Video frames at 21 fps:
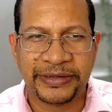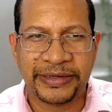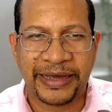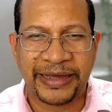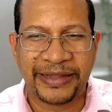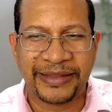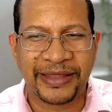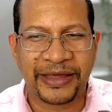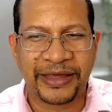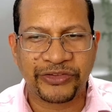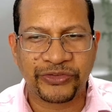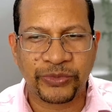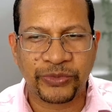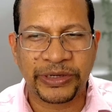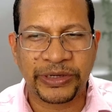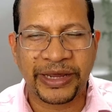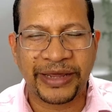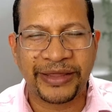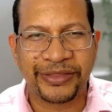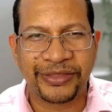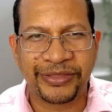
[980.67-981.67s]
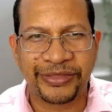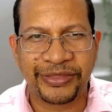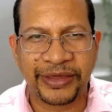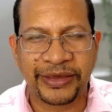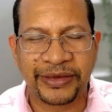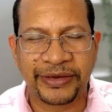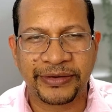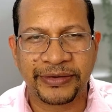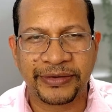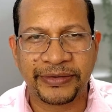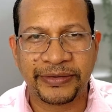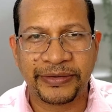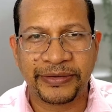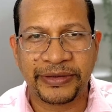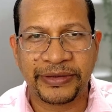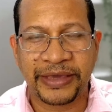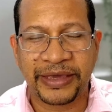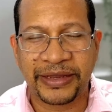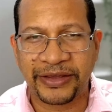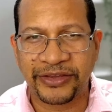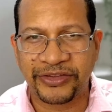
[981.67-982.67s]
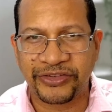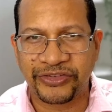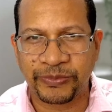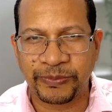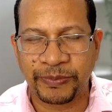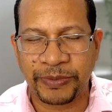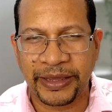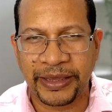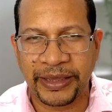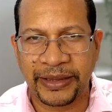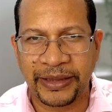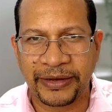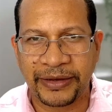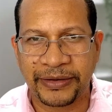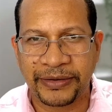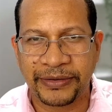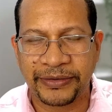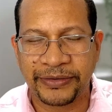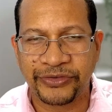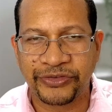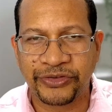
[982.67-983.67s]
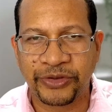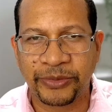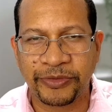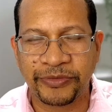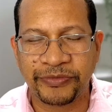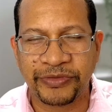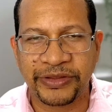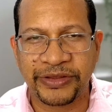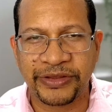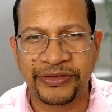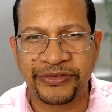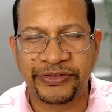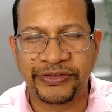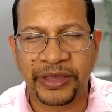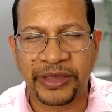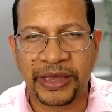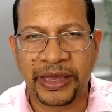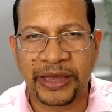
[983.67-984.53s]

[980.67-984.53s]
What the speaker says: And that's what I think can explain some of these